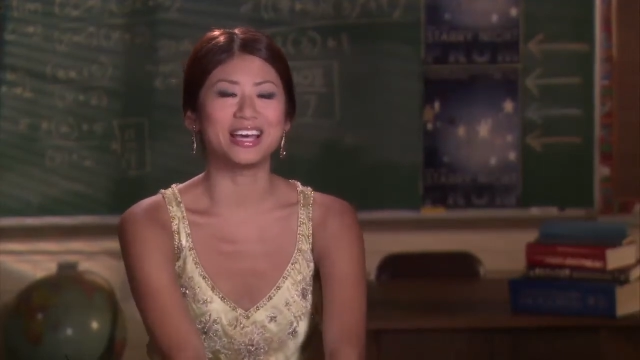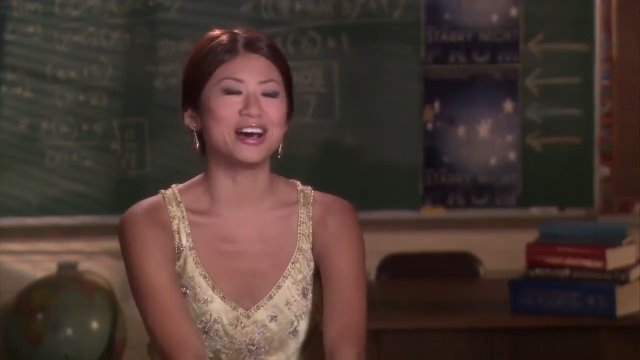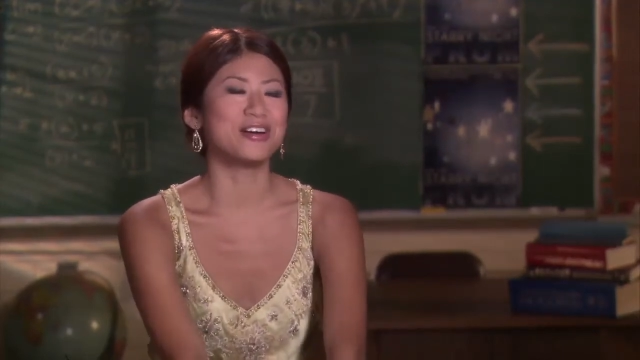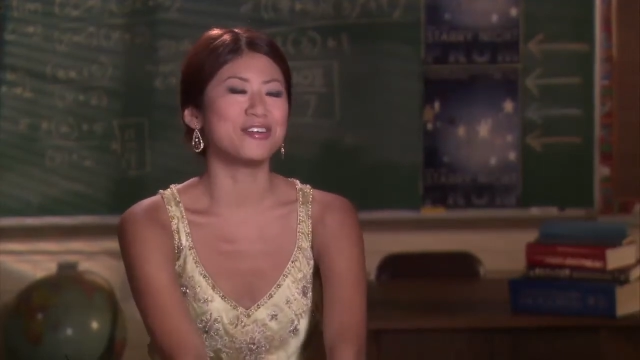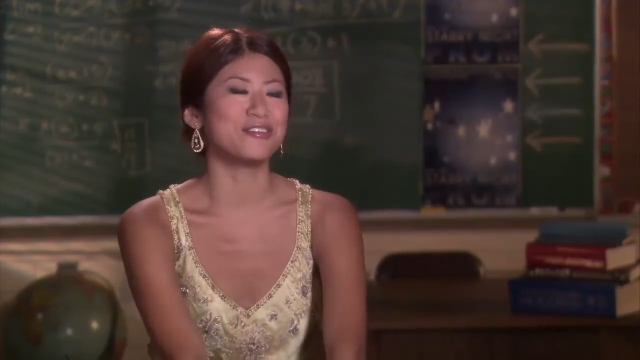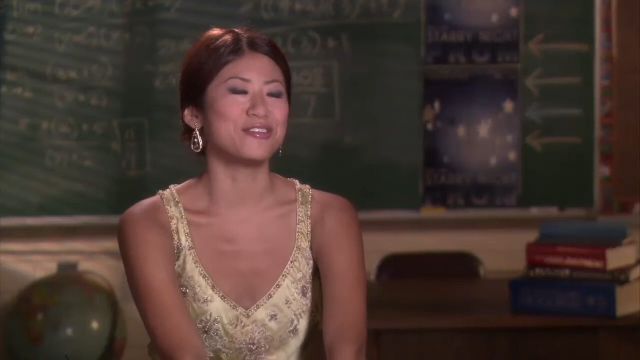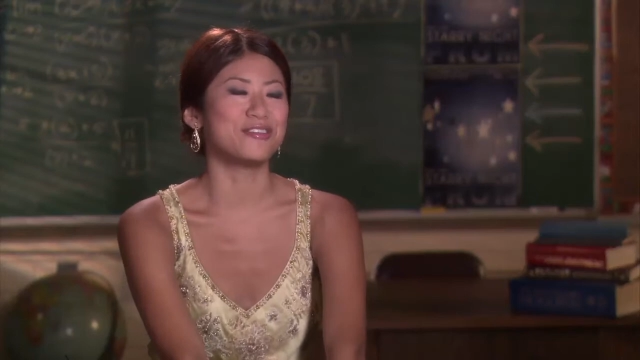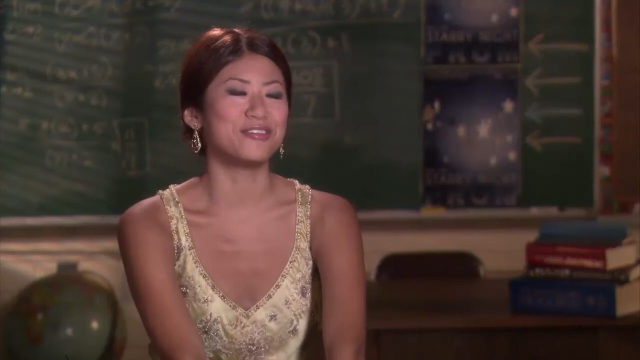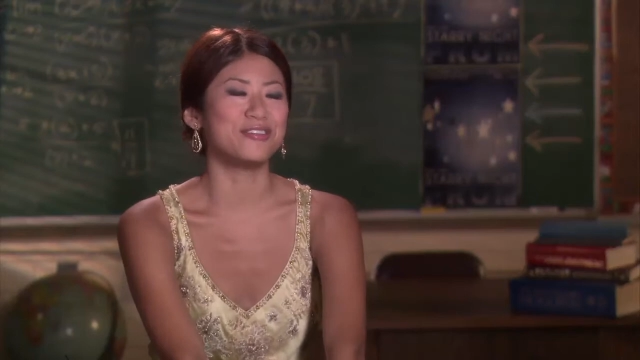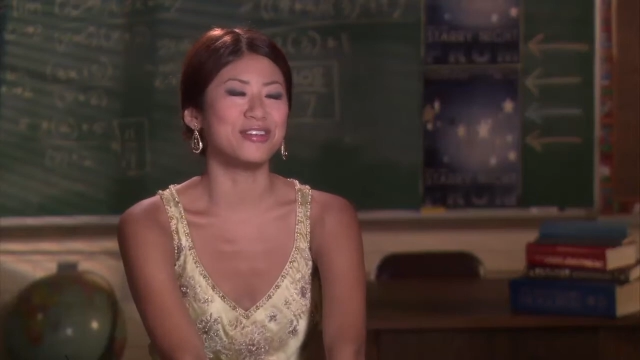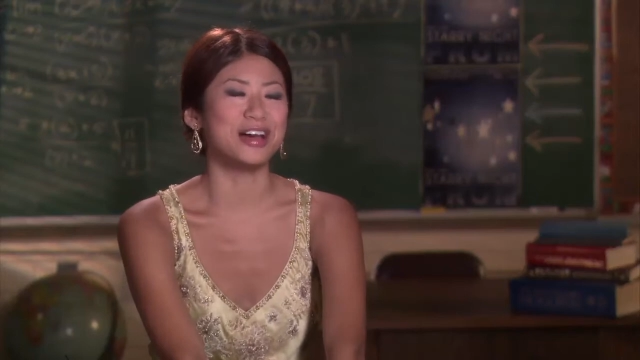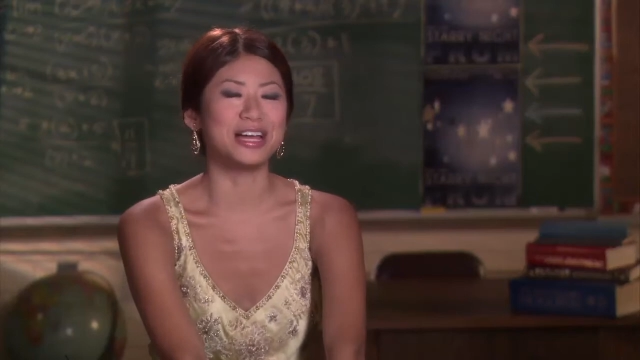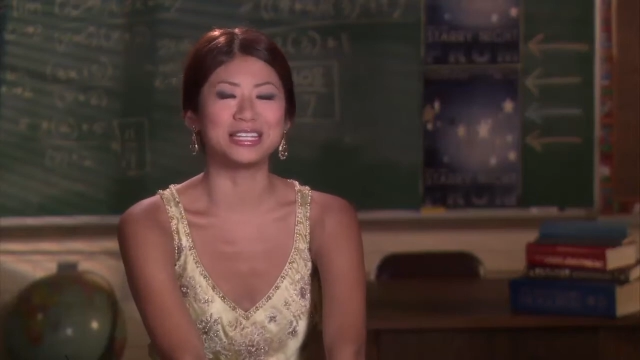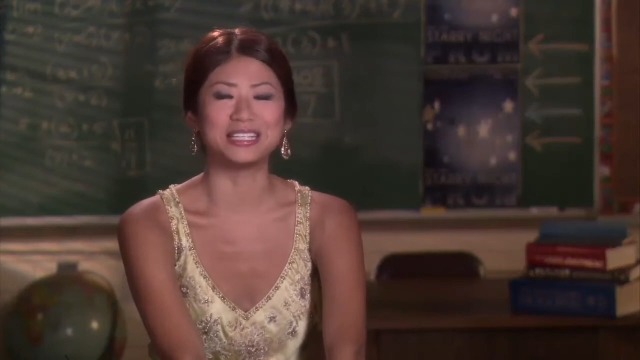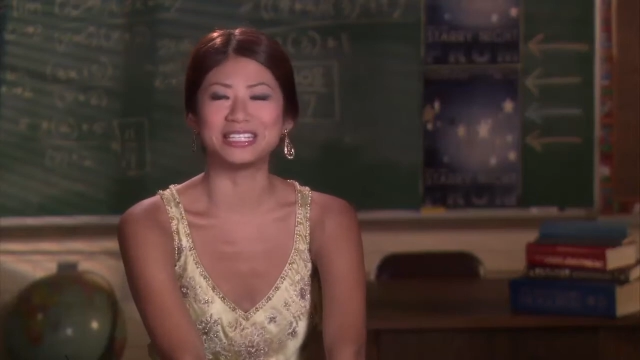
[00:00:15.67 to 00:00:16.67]
a
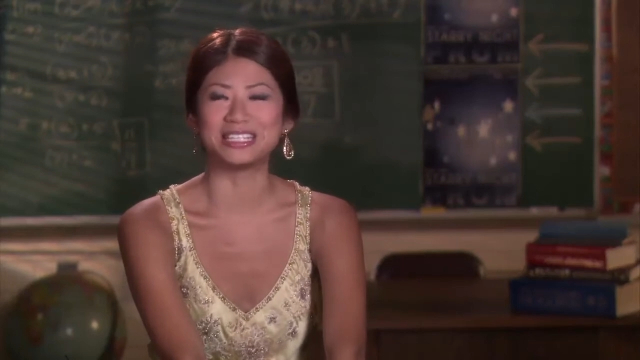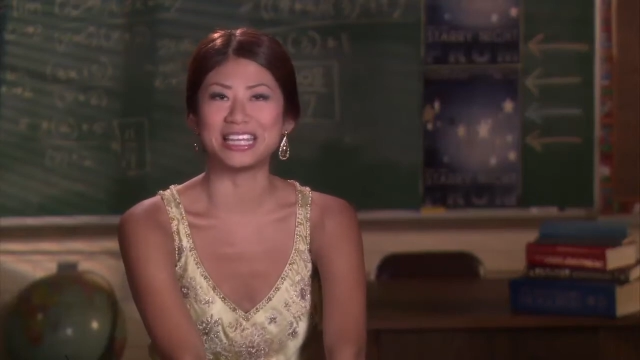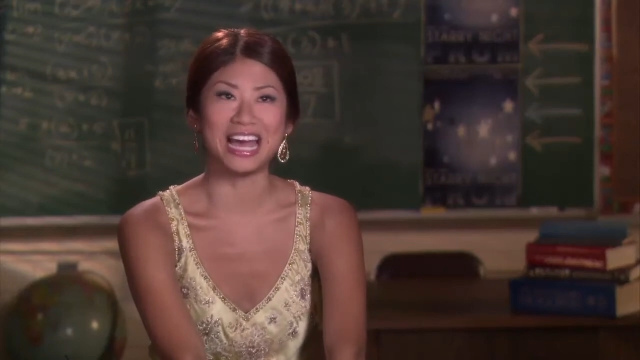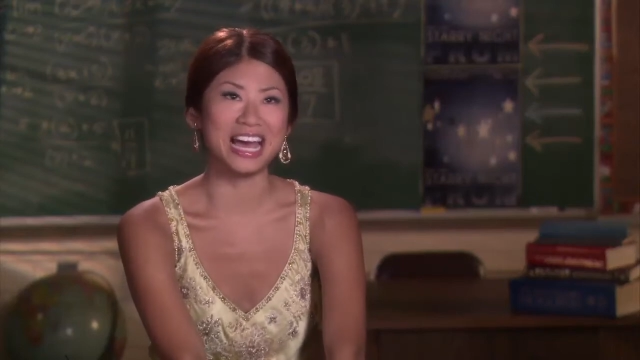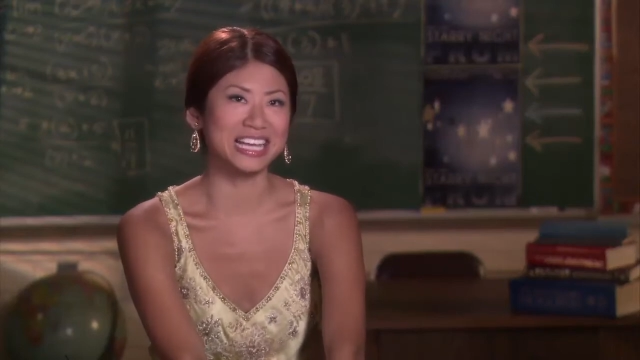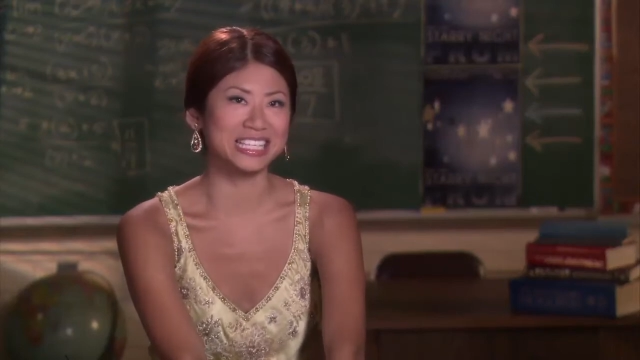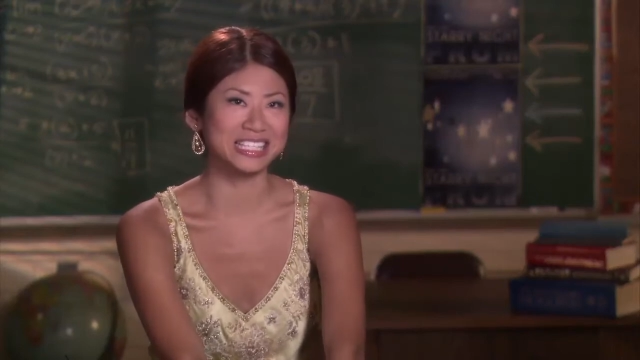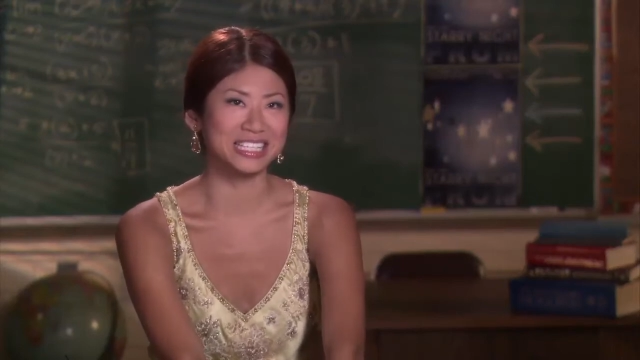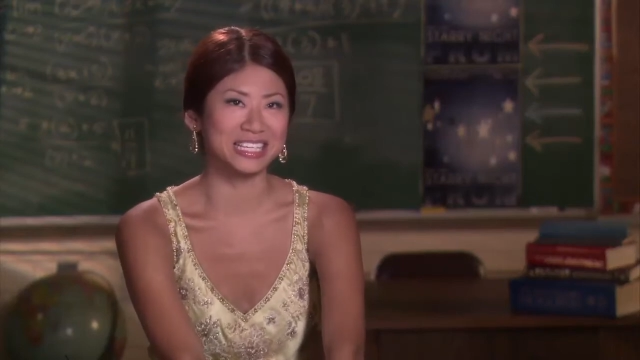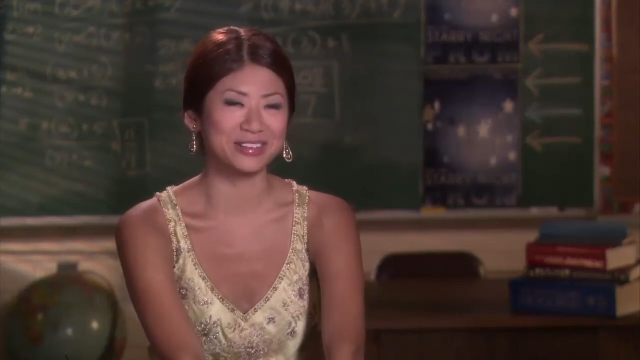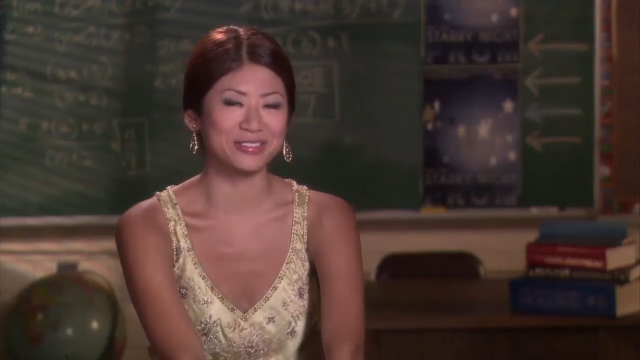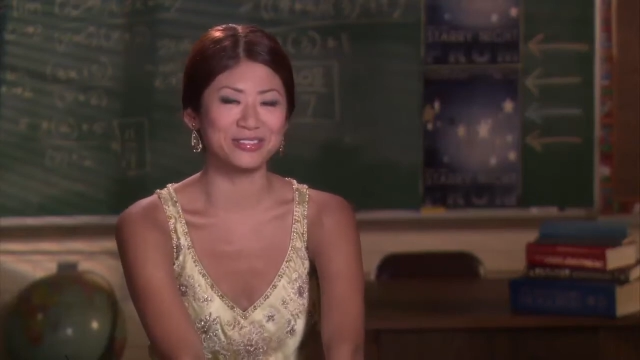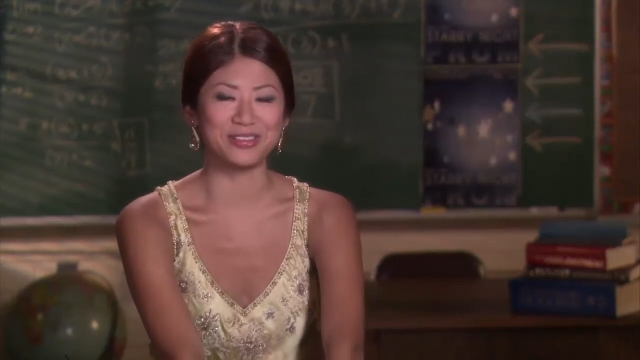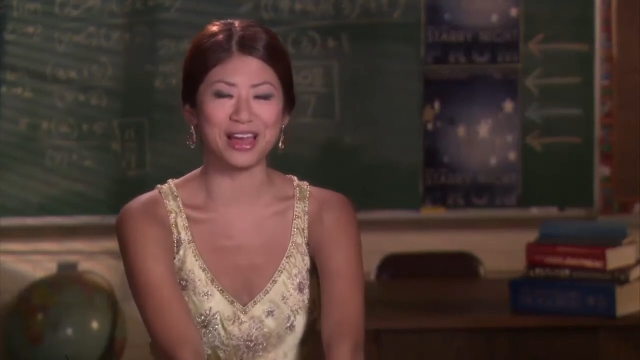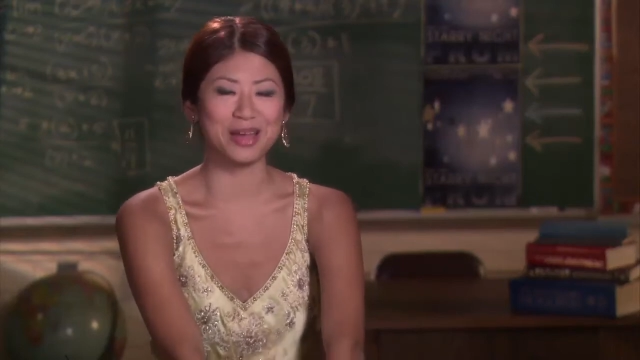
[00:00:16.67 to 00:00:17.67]
fantastic,
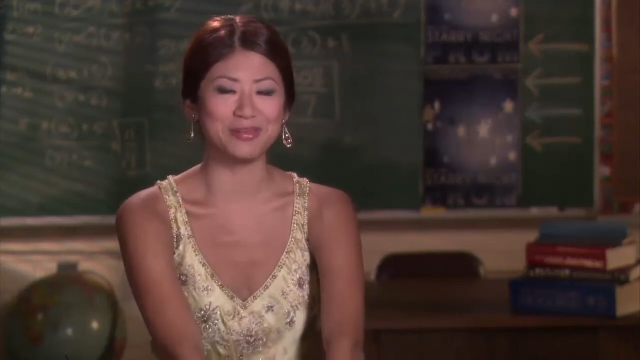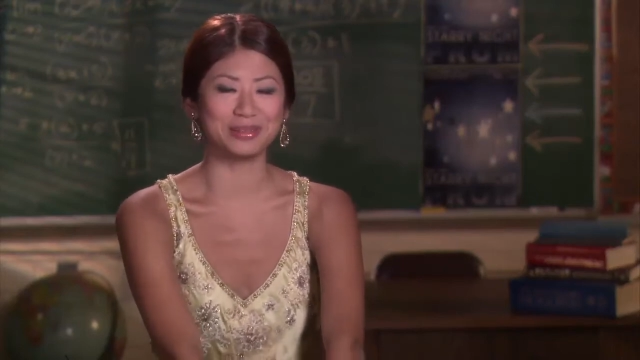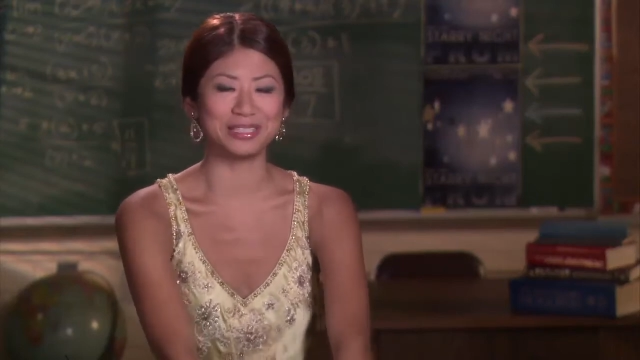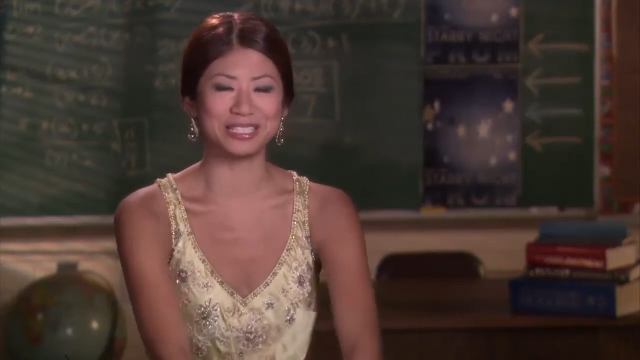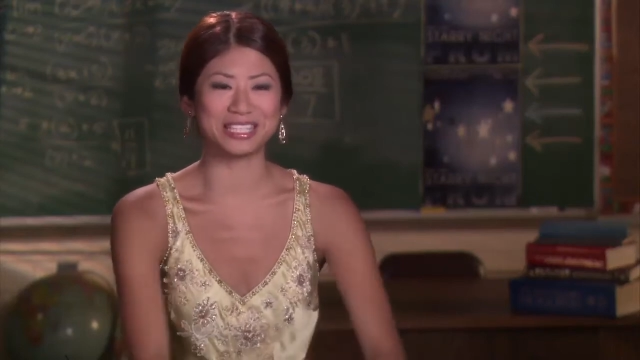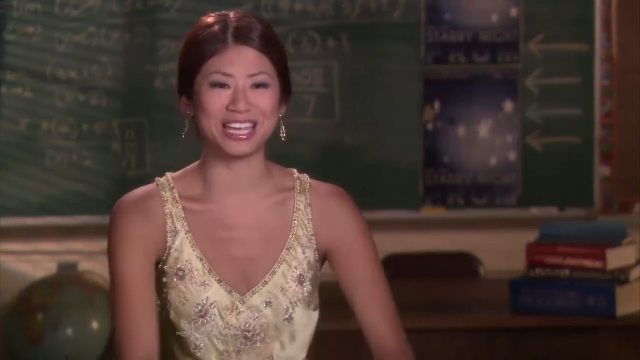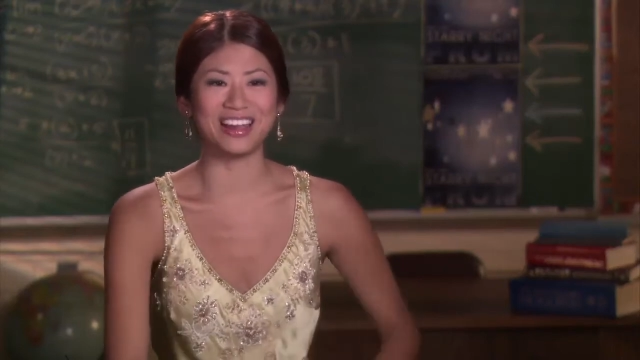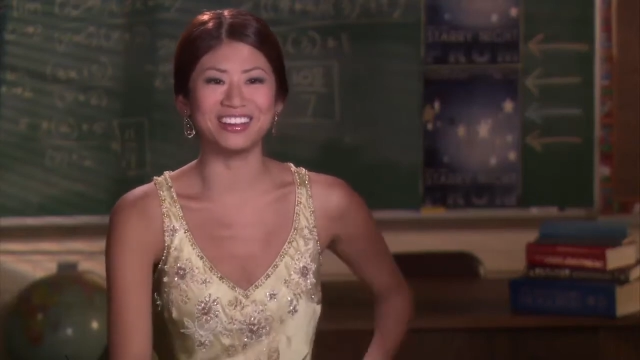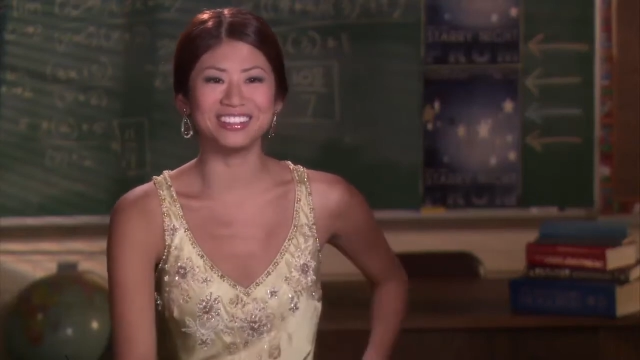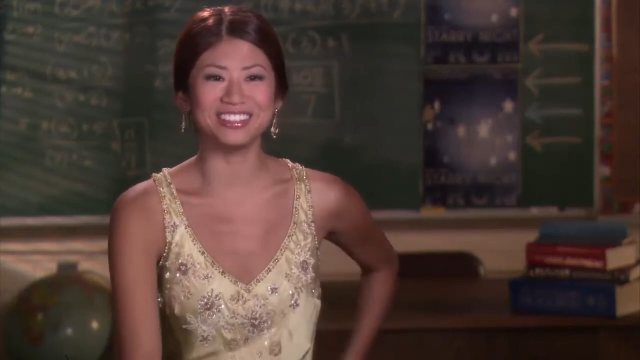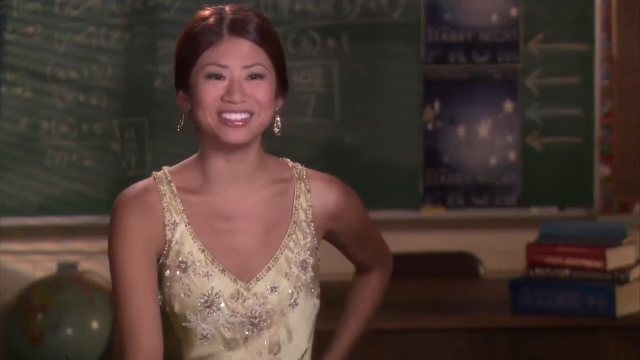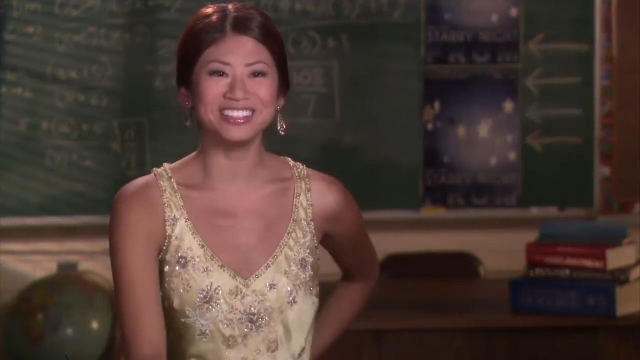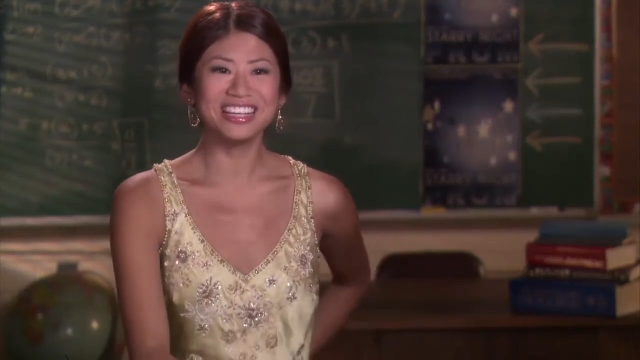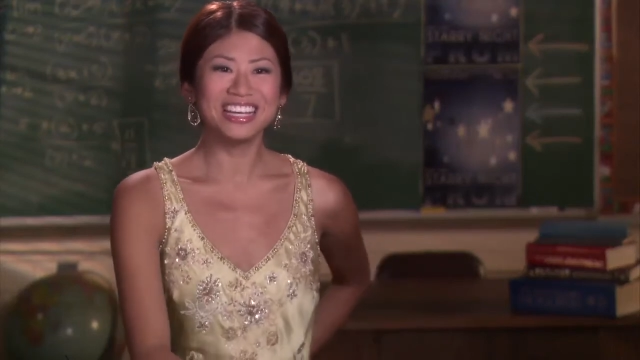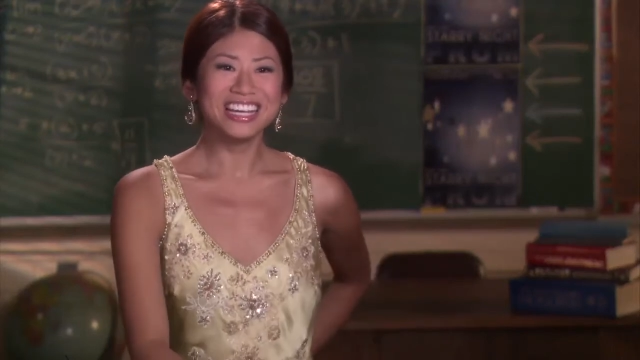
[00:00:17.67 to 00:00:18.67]
fabulous
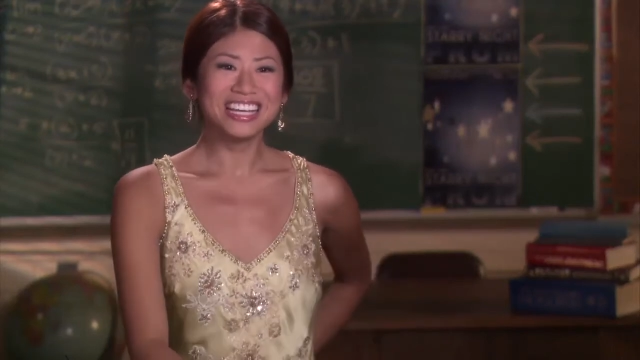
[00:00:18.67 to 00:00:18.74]
character.